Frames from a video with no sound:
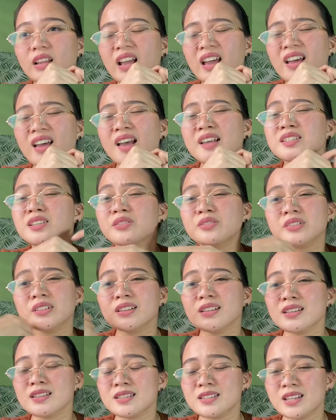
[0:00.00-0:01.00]
As a
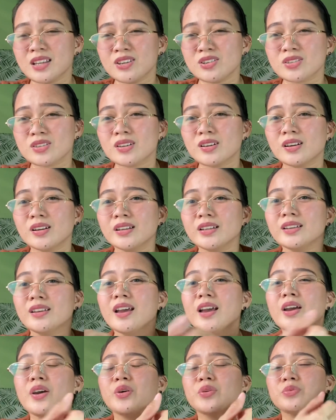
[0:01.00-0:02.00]
realization,
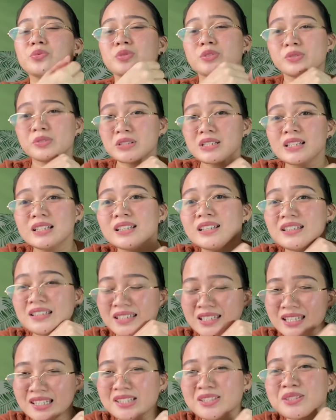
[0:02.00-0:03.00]
we really
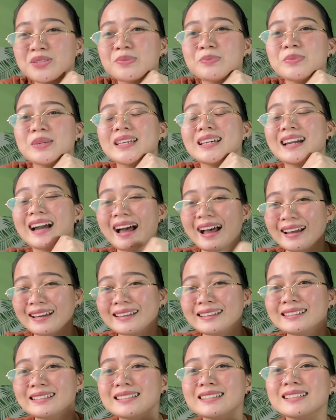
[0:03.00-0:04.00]
need to be
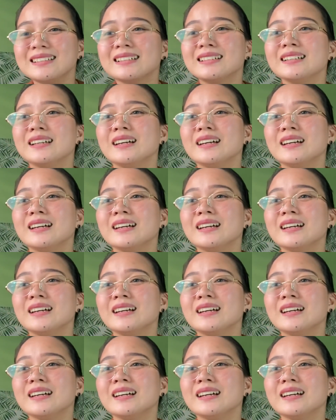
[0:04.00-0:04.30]
kind,